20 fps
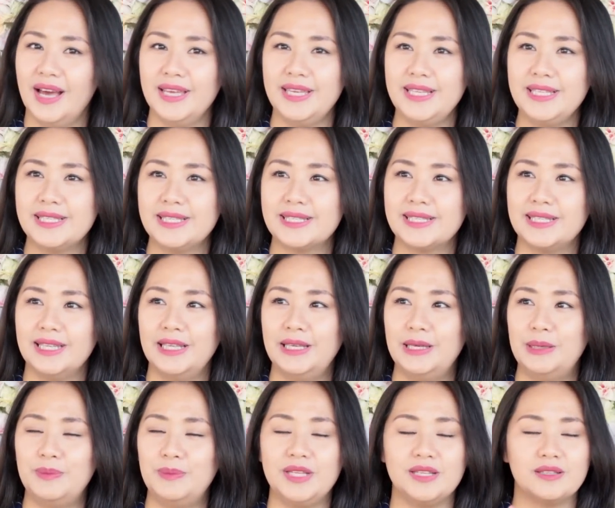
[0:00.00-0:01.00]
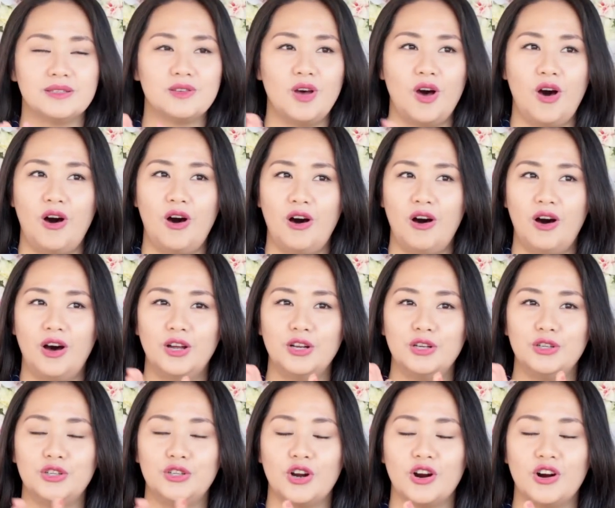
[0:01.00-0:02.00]
yeah, he's slim, he's
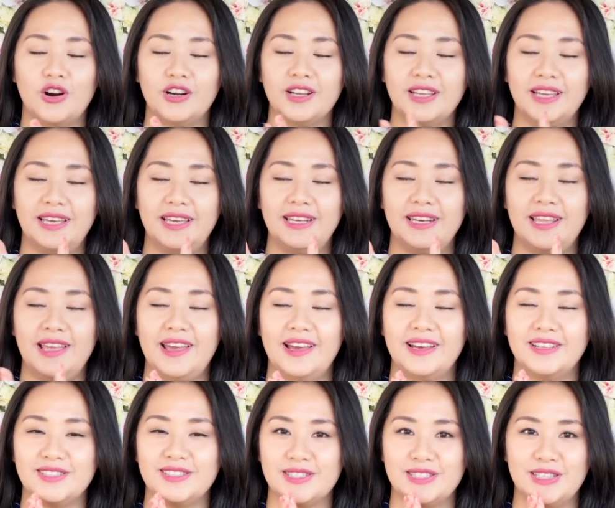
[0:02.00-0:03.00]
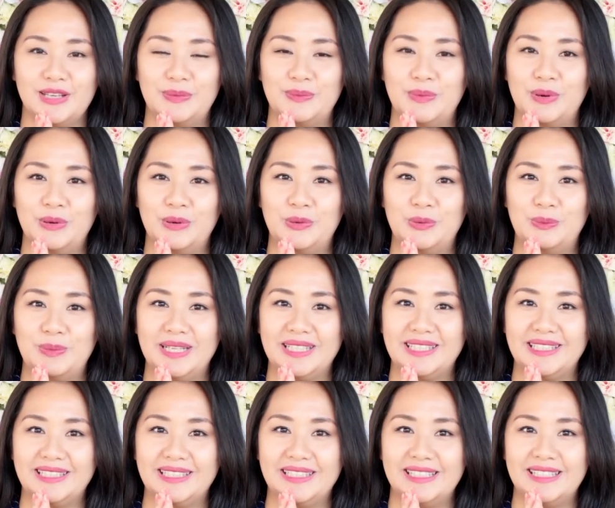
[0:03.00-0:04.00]
tall, dark, and handsome. Oh
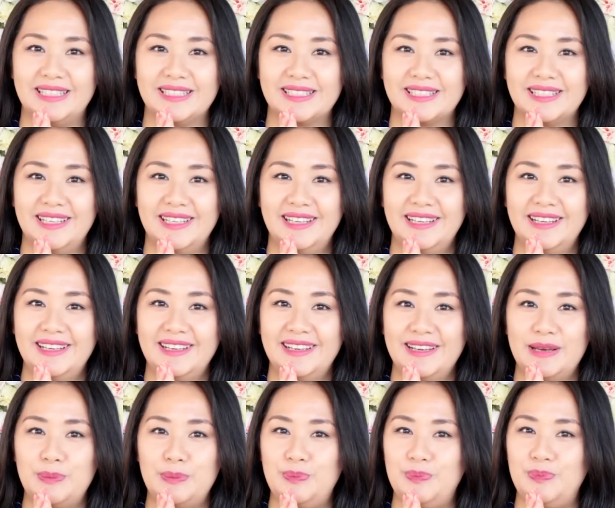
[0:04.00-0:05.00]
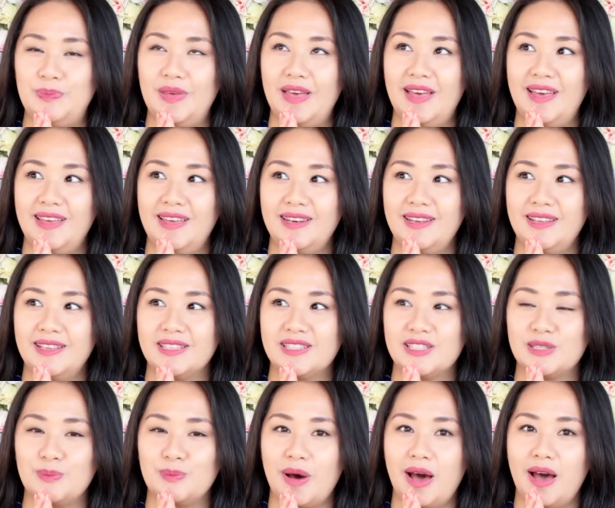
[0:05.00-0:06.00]
my goodness. And
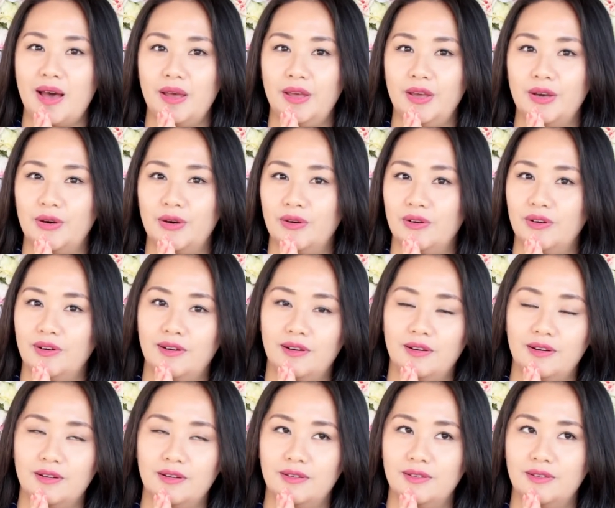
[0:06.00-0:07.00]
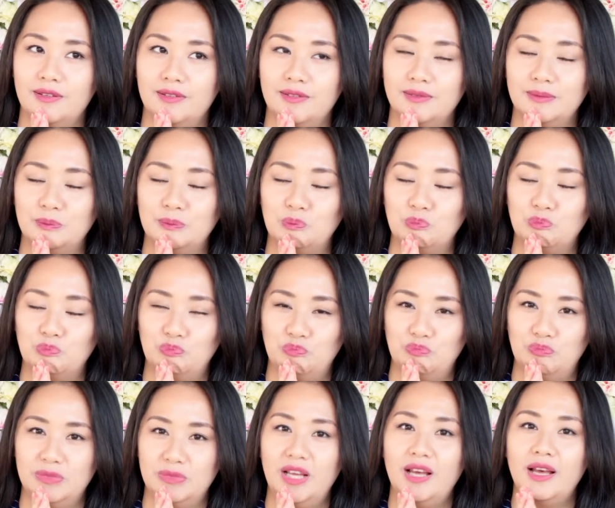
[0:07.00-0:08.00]
his smile. Oh.
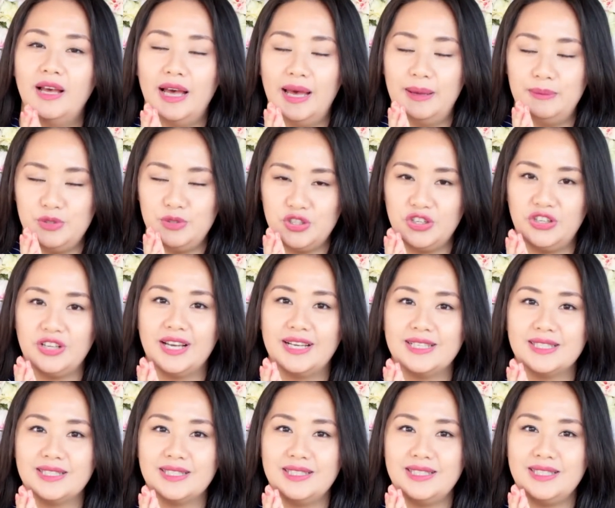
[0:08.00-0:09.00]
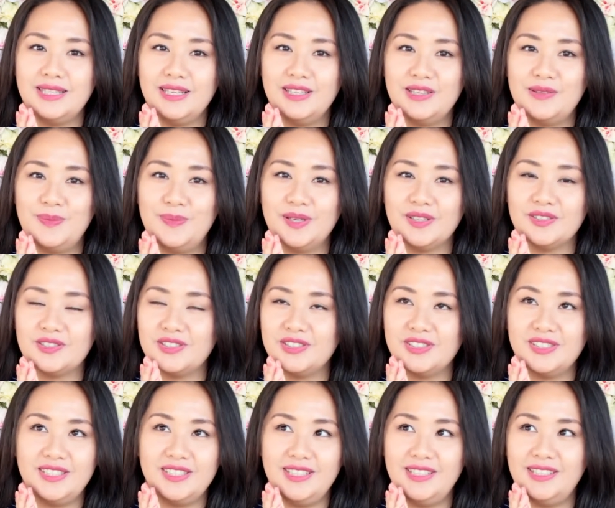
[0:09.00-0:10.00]
I'm sure you guys can see in the
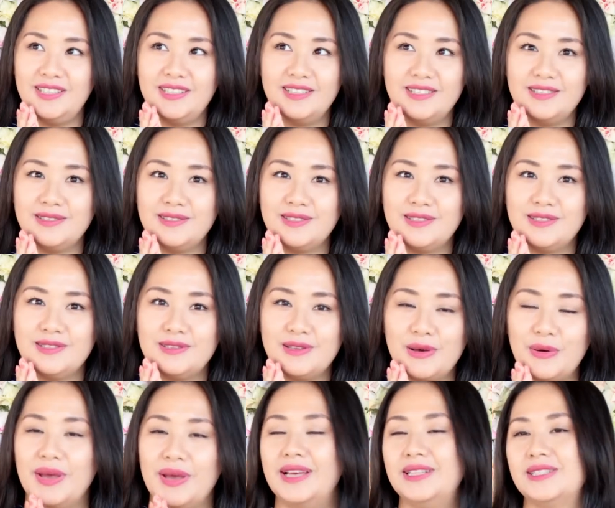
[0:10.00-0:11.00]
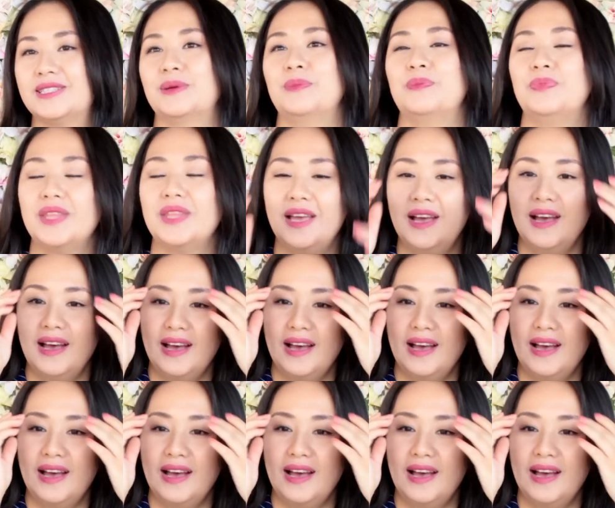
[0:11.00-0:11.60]
pictures, he is so handsome.